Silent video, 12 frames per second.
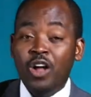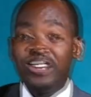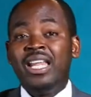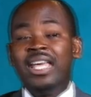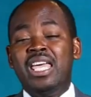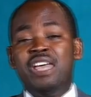
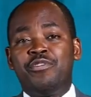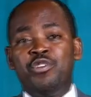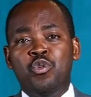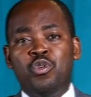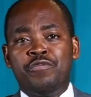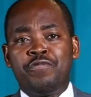Only if
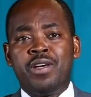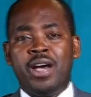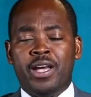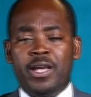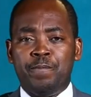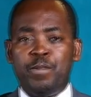you would
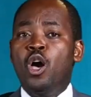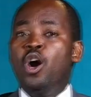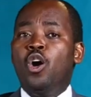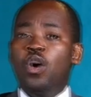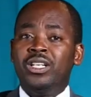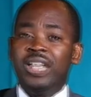fear him.
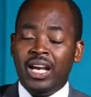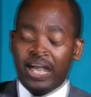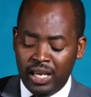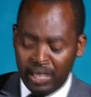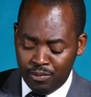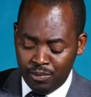Only
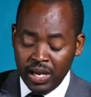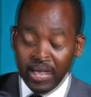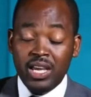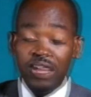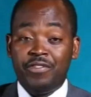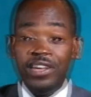him
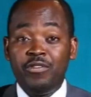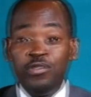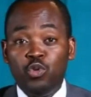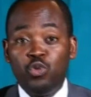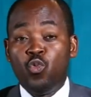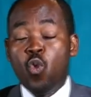if, if
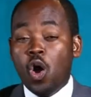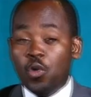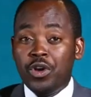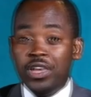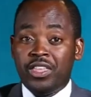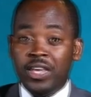you would
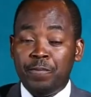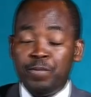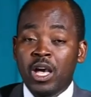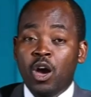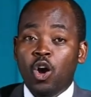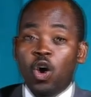walk with
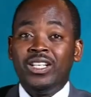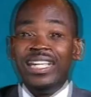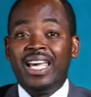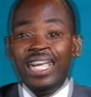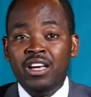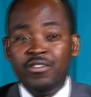him.
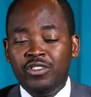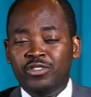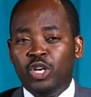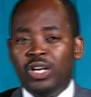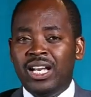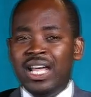Only him
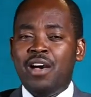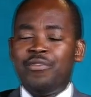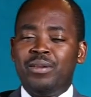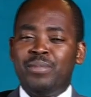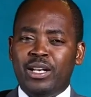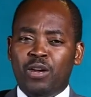if you
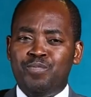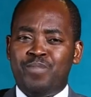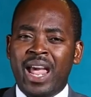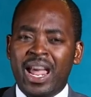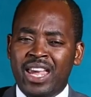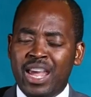love him and
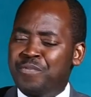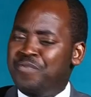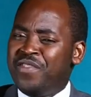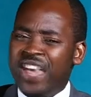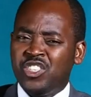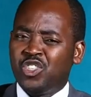obey
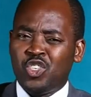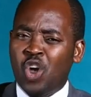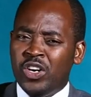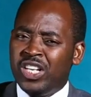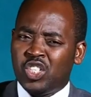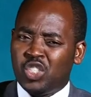him. This
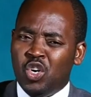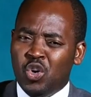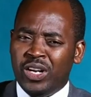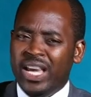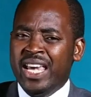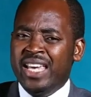God is
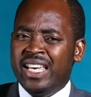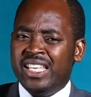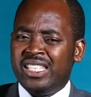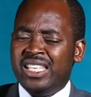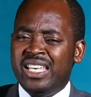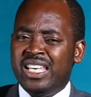good. He
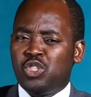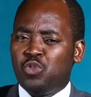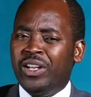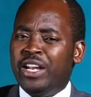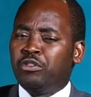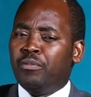is, he
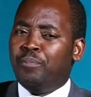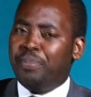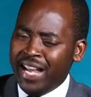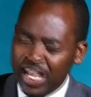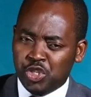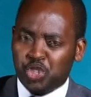is willing to
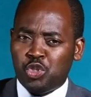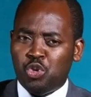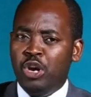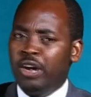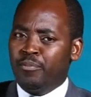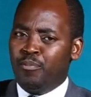bless
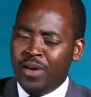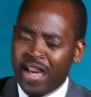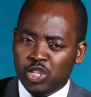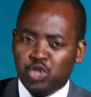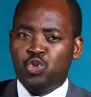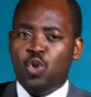you,
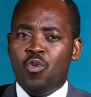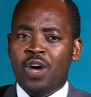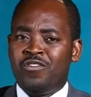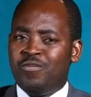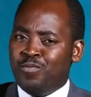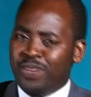bless your
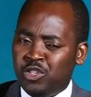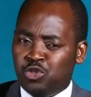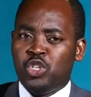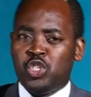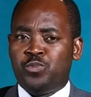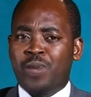wife,
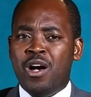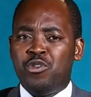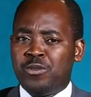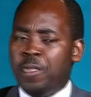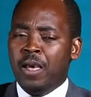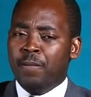bless your
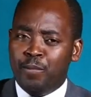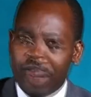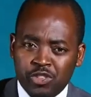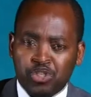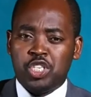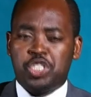spouse,
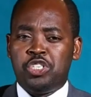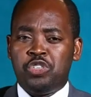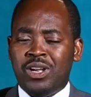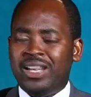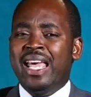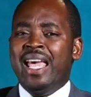bless your
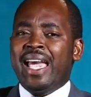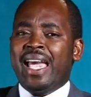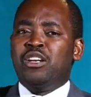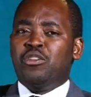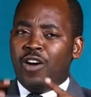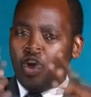children,
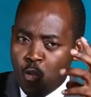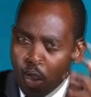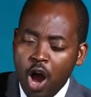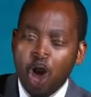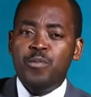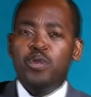and
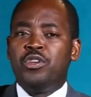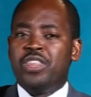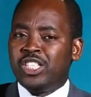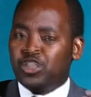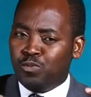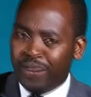overwhelm you
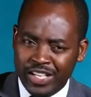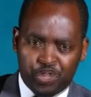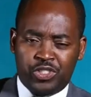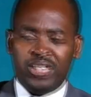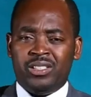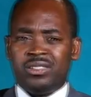with his
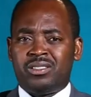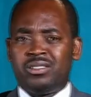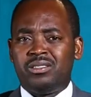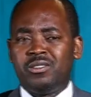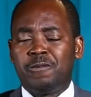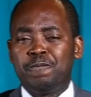
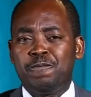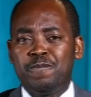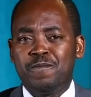blessings.